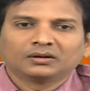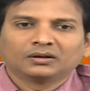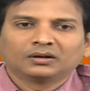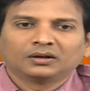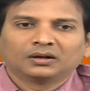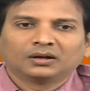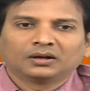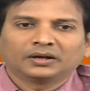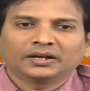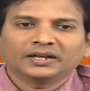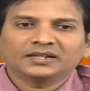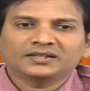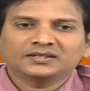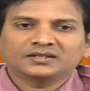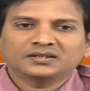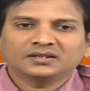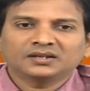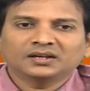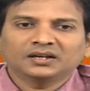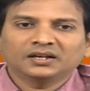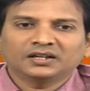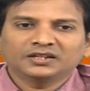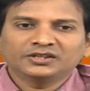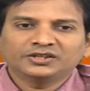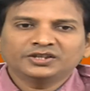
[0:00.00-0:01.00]
Next,
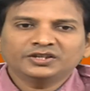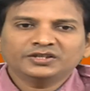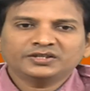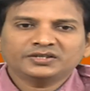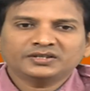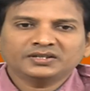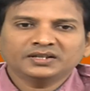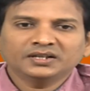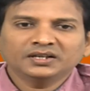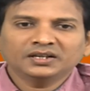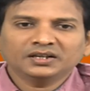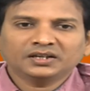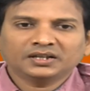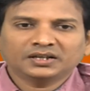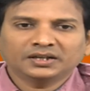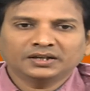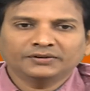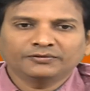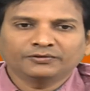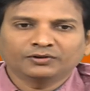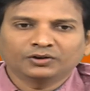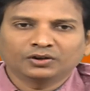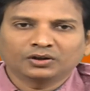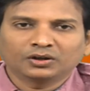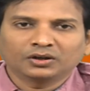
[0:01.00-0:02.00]
register
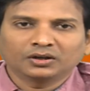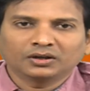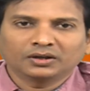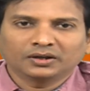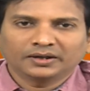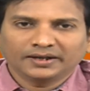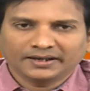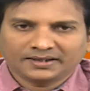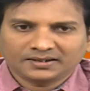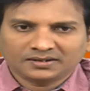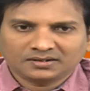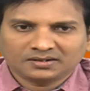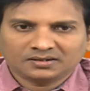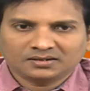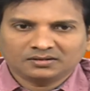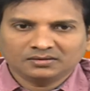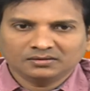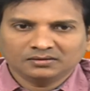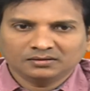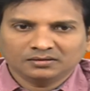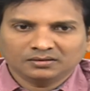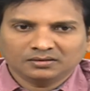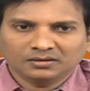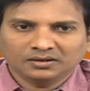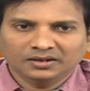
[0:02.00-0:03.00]
keyword. Next
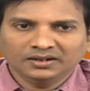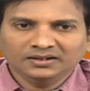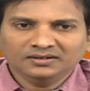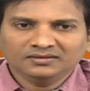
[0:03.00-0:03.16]
is